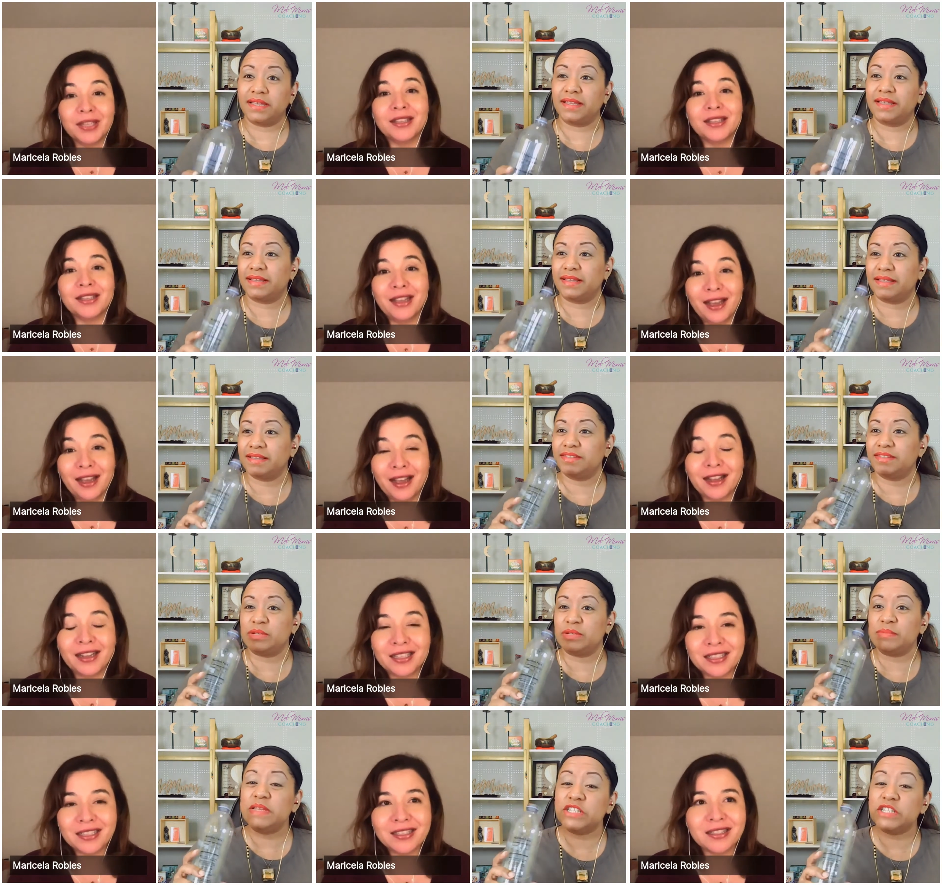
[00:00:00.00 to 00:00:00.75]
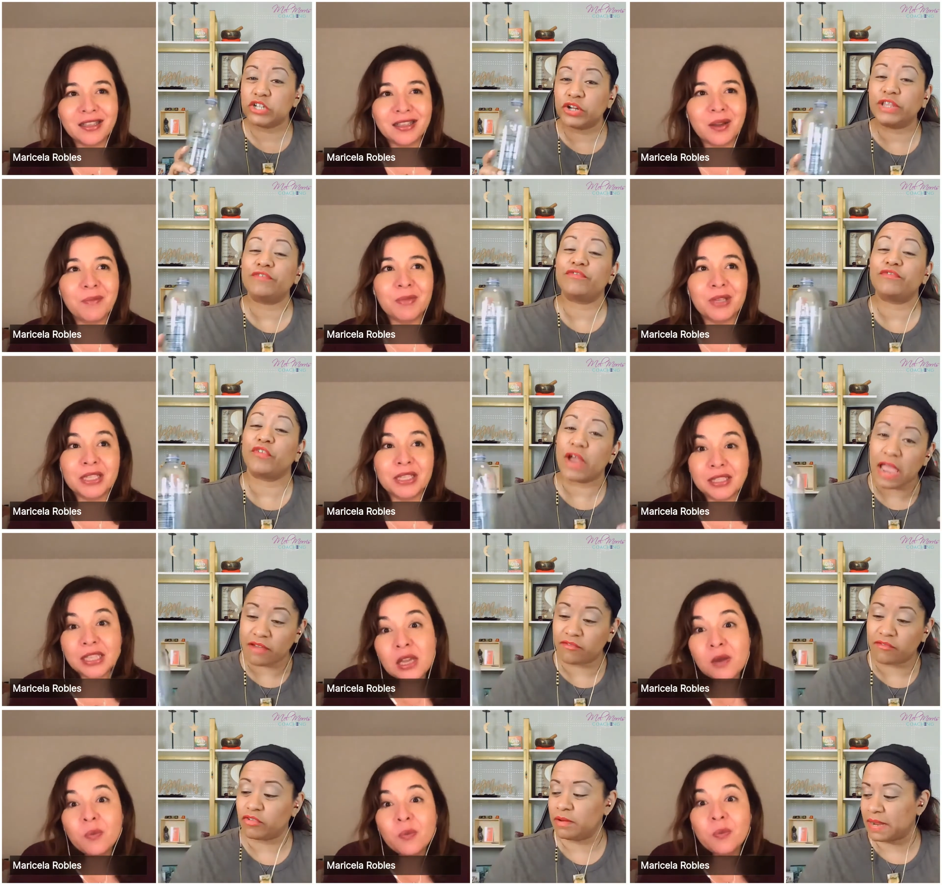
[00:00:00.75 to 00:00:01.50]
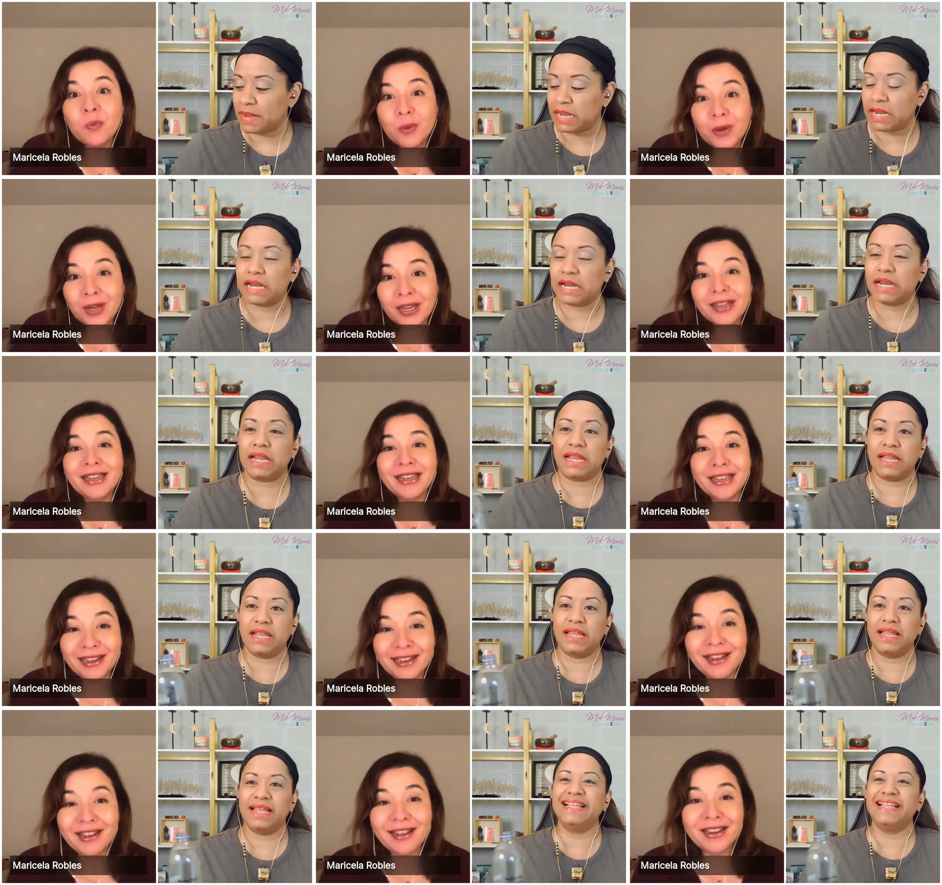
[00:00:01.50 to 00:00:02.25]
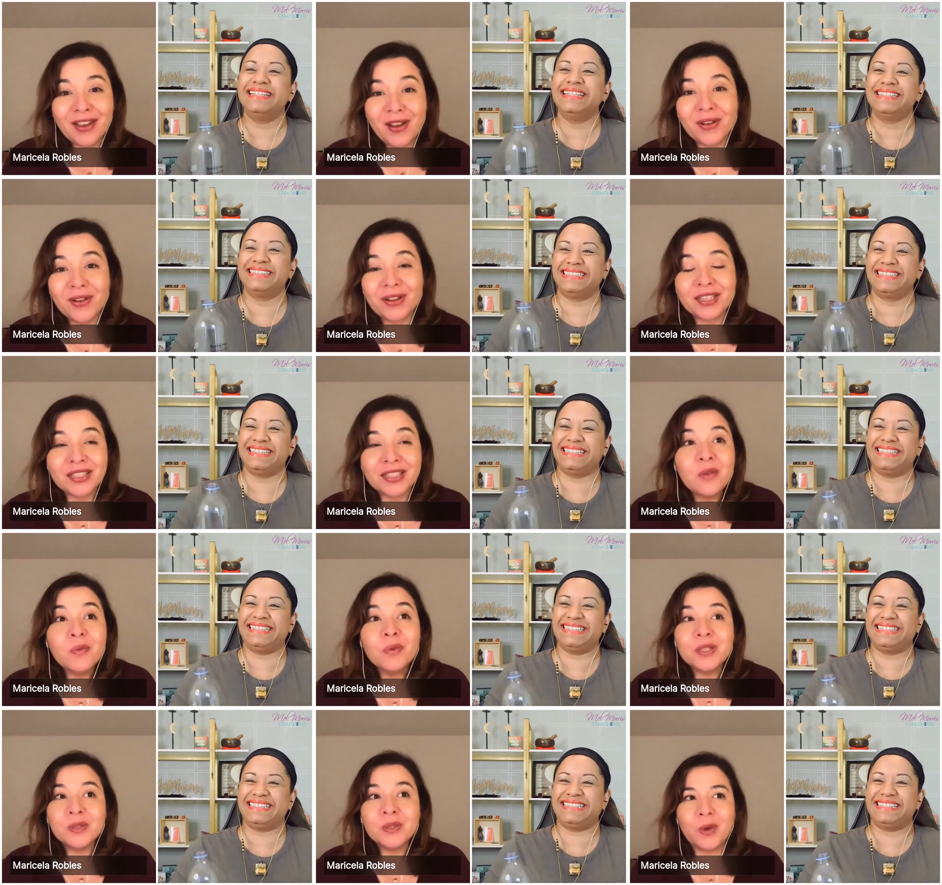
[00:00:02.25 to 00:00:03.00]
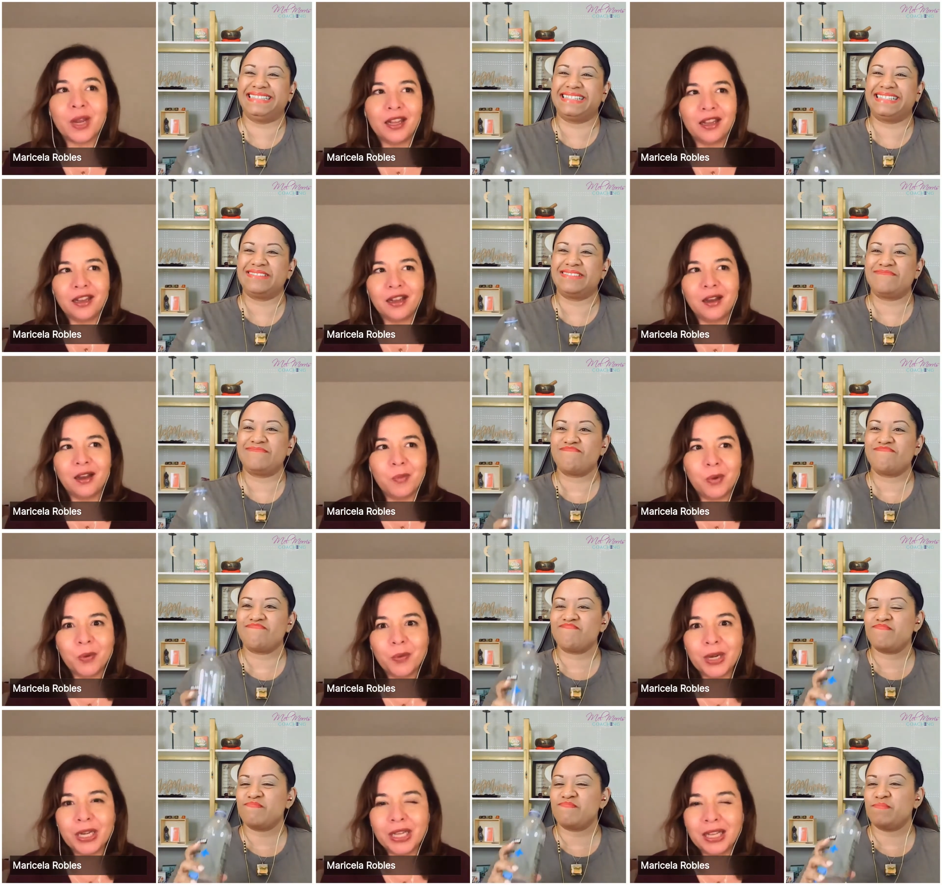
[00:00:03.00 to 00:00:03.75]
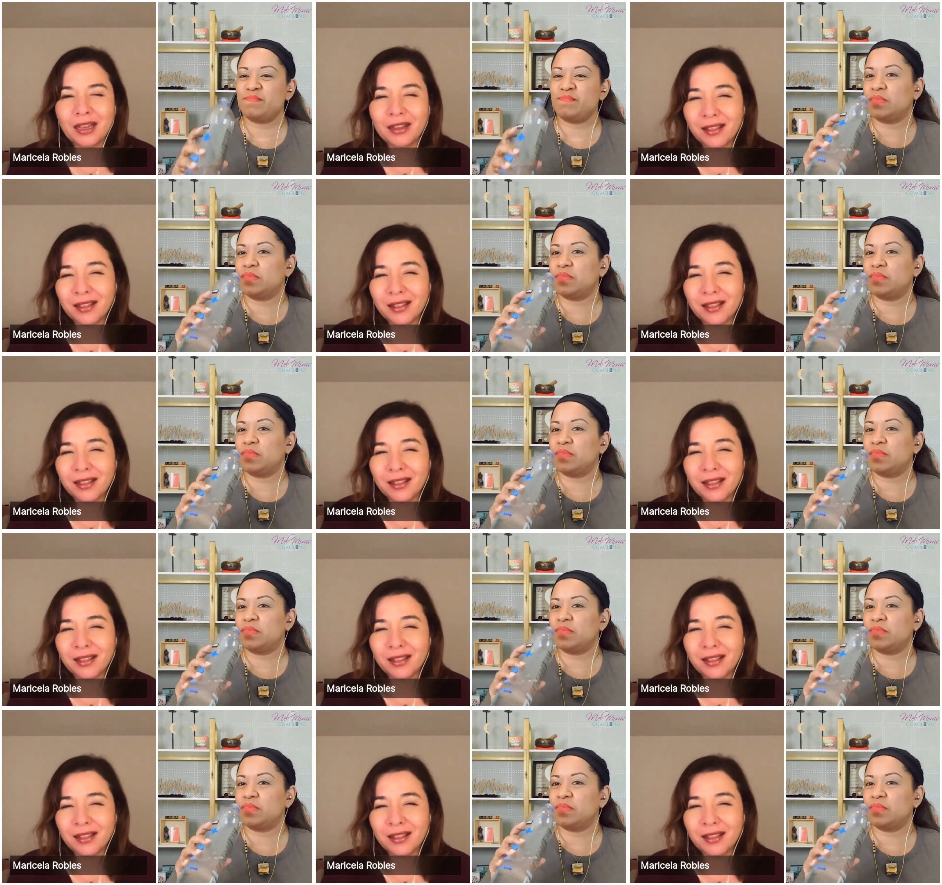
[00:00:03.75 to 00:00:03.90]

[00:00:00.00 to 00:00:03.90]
Speaker 1: yeah, because um, for everybody. I know because he was waking up already at